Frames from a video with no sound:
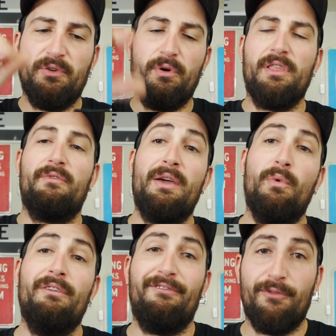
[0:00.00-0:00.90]
order the right
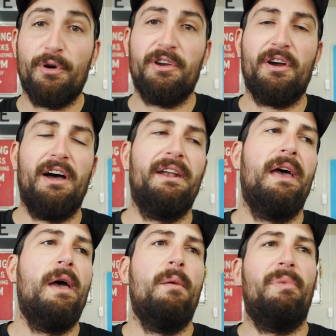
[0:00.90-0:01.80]
one for your gun.
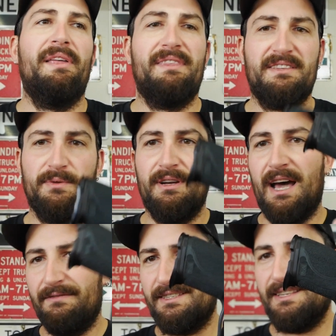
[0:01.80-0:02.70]
But this one,
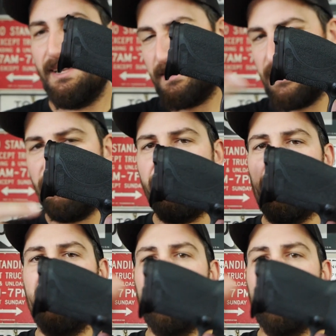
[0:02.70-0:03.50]
obviously, like I said before, is a